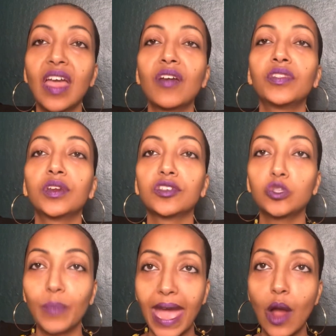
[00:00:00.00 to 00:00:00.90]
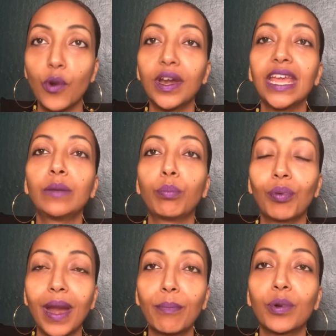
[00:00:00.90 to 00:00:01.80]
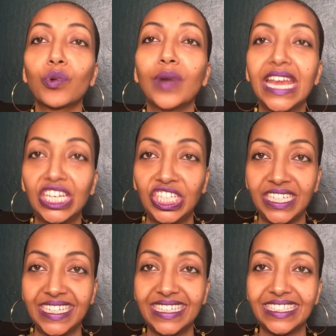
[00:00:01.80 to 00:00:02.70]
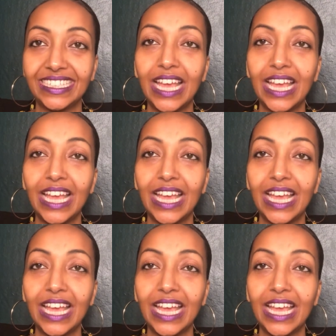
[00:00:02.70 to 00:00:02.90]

There is power in preparation,